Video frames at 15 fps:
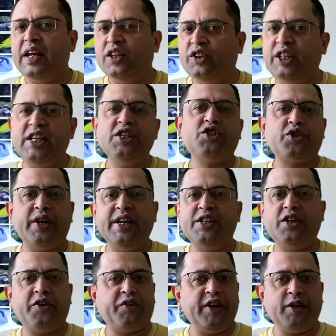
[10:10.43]
These
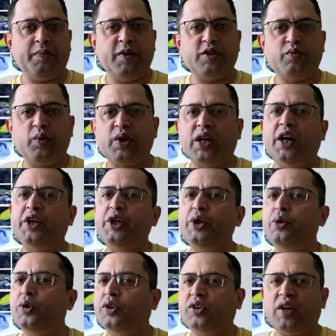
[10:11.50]
traditional treatments would
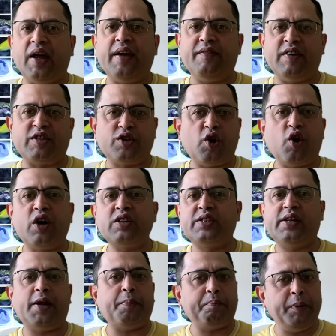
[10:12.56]
continue to thrive as long as
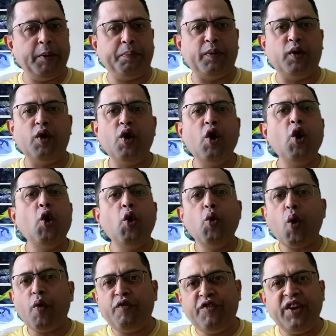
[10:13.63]
there are people
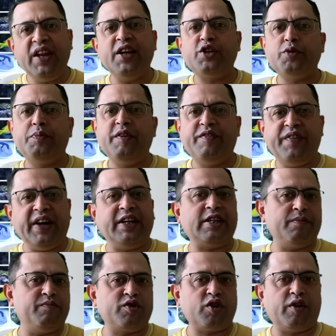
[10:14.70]
who are willing to be
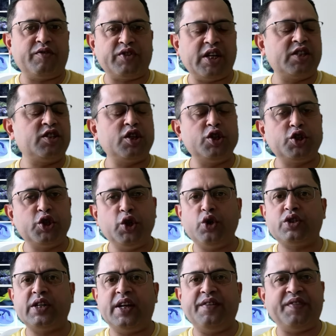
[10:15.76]
victims of such
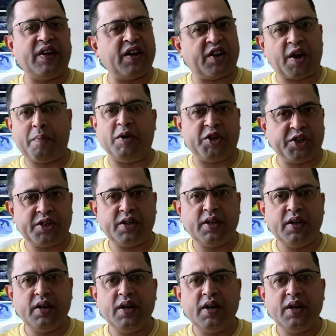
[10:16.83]
pseudoscientific rubbish.